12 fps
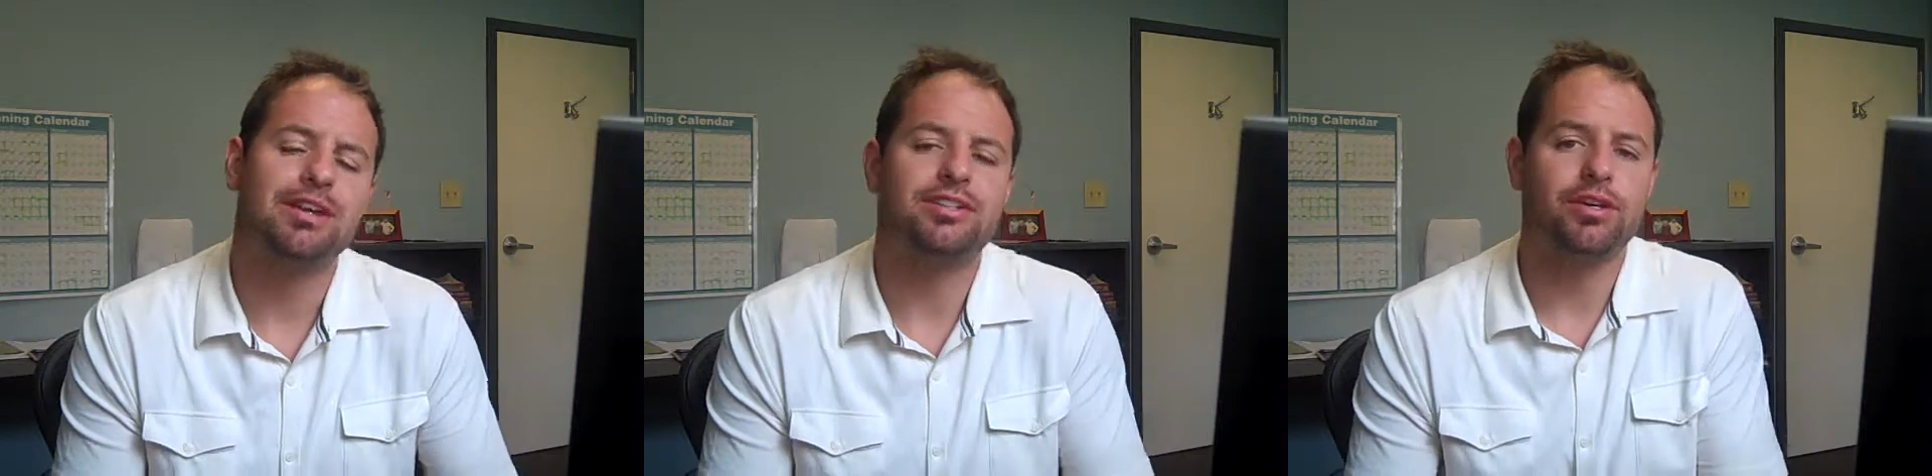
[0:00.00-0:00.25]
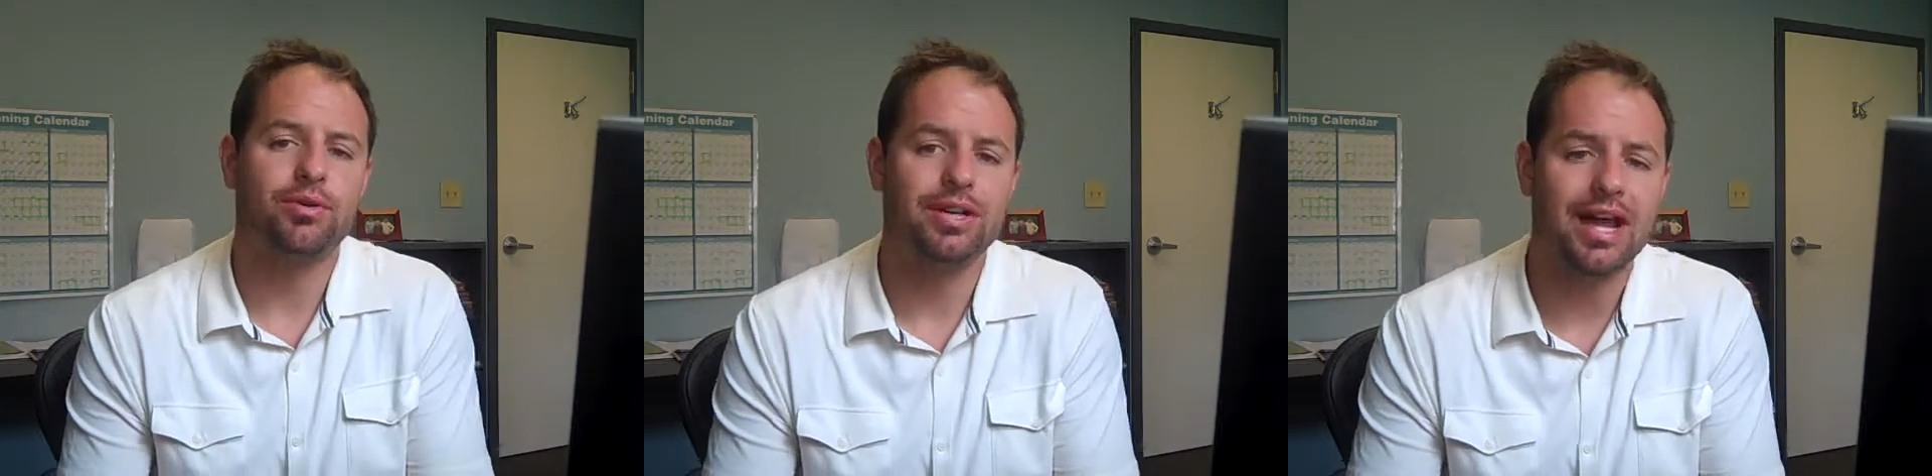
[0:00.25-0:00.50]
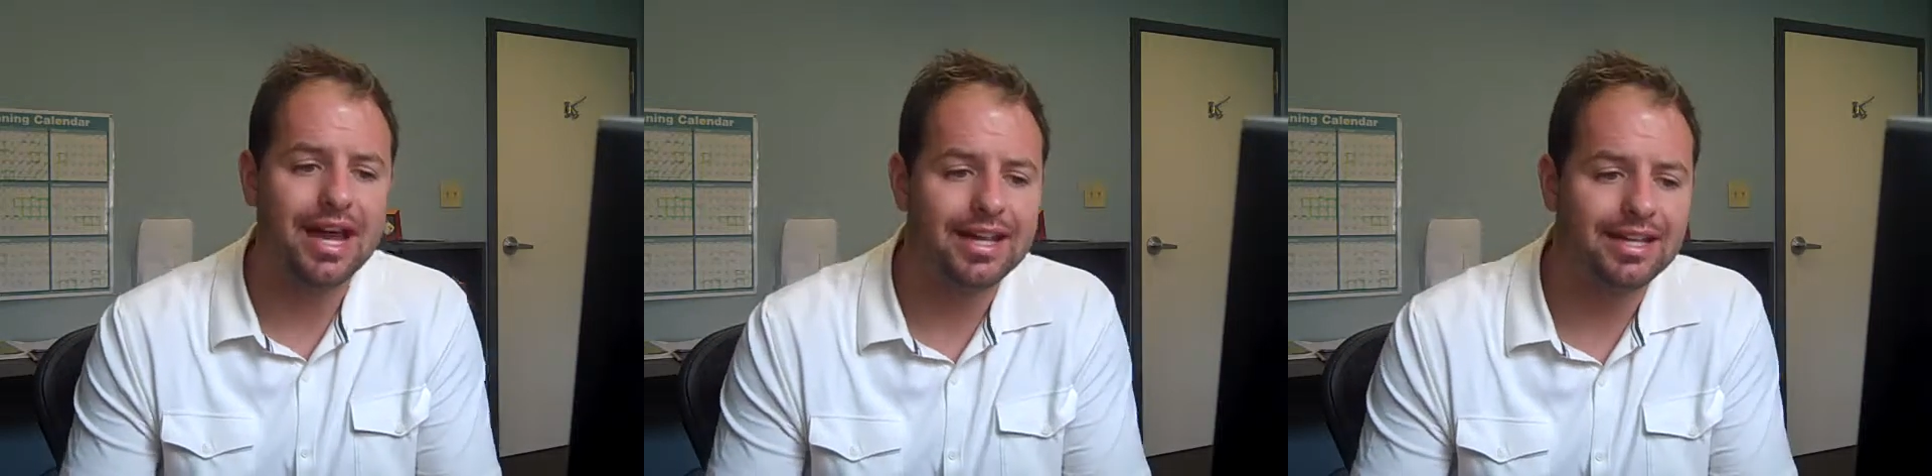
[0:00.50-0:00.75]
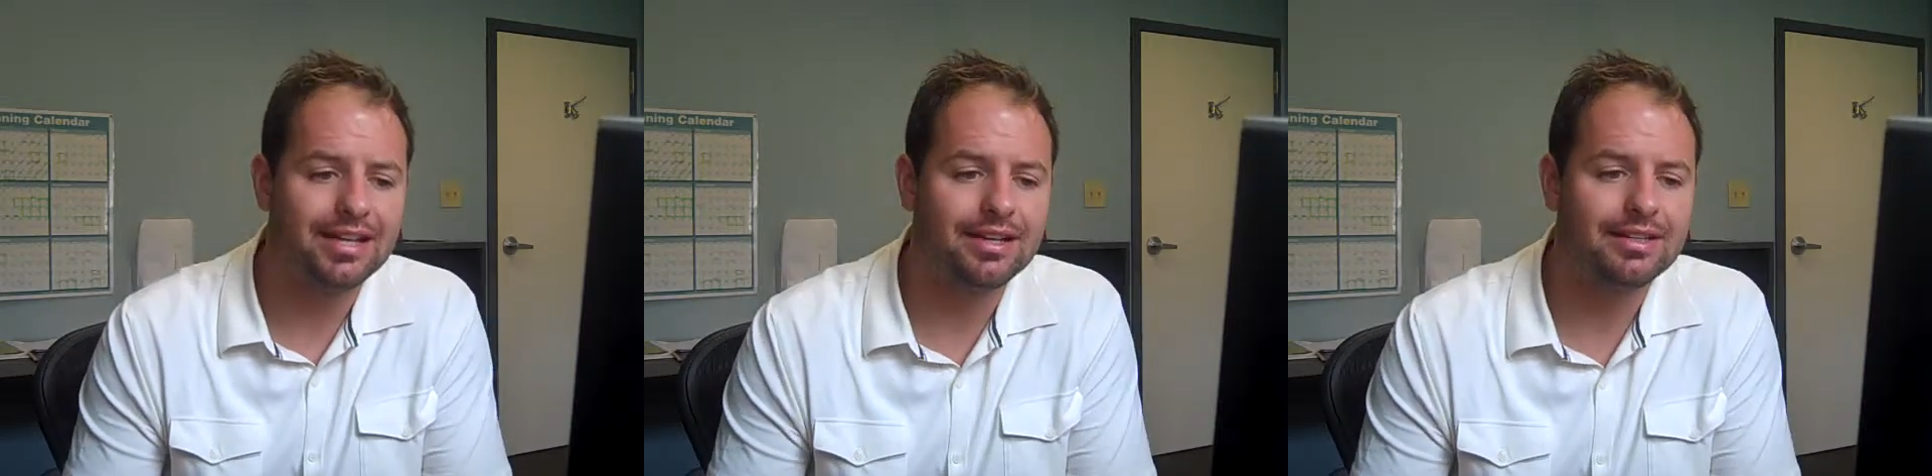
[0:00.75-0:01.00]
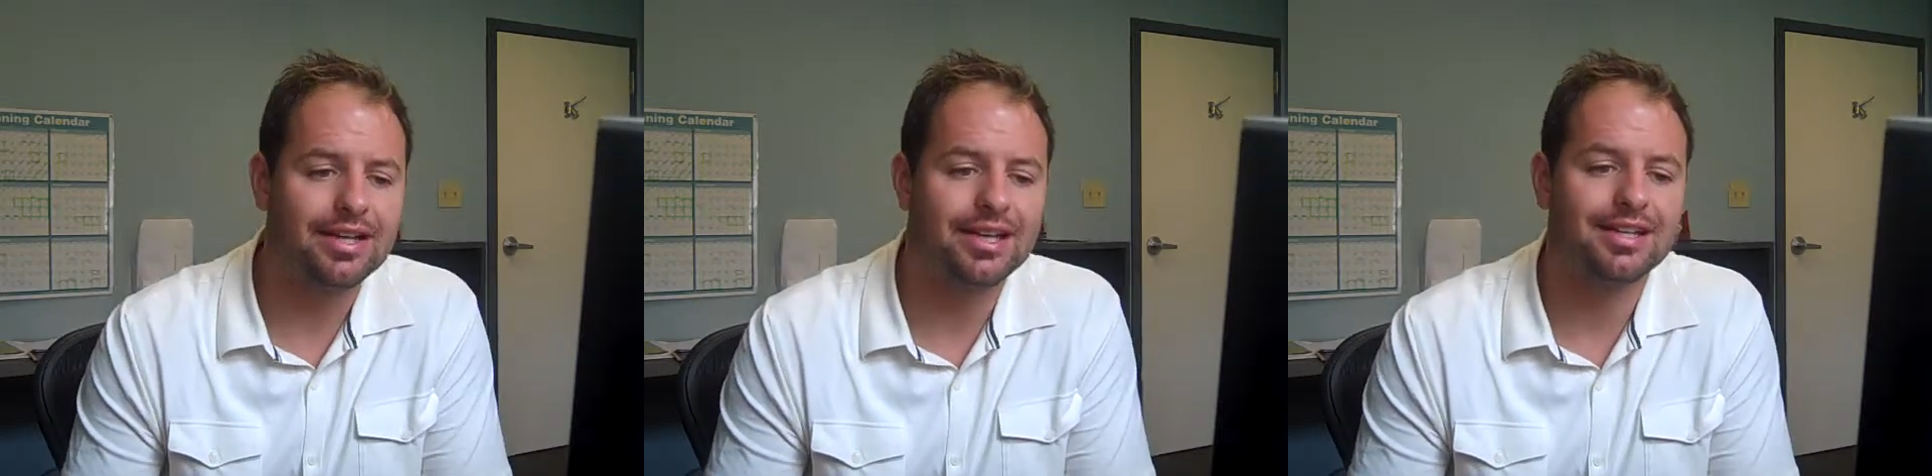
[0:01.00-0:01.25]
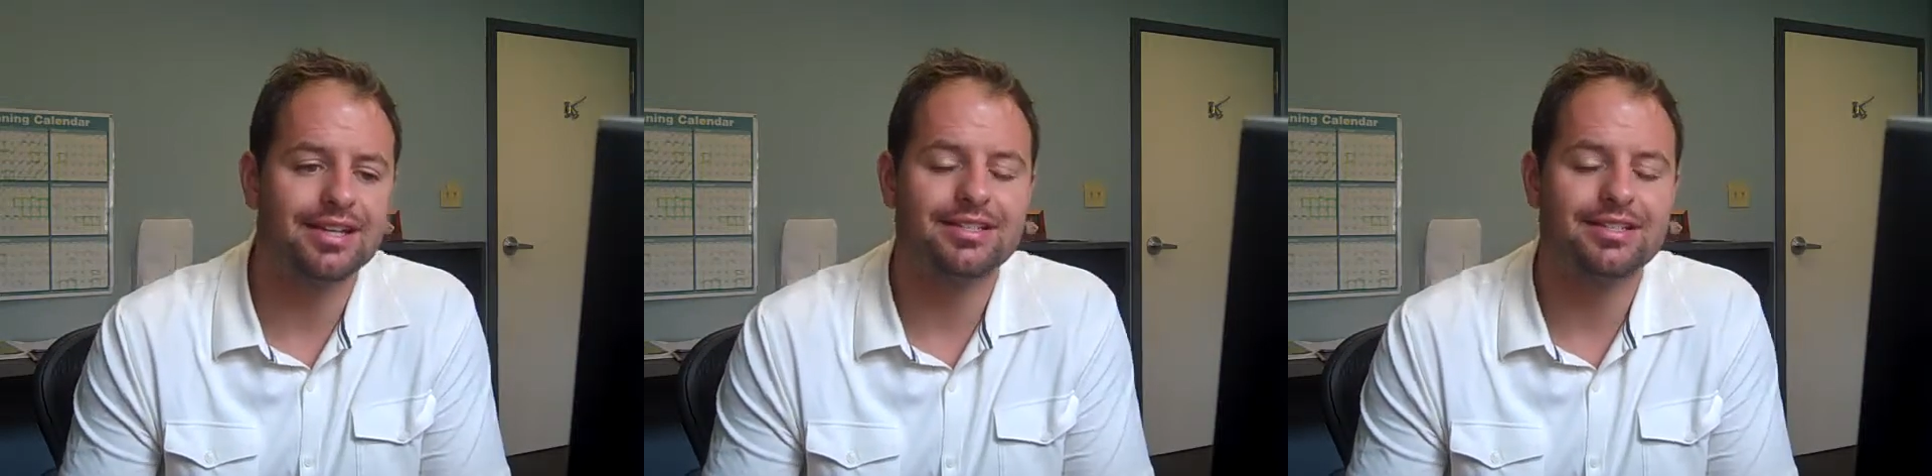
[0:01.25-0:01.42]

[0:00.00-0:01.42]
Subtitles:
my toe in hiding like an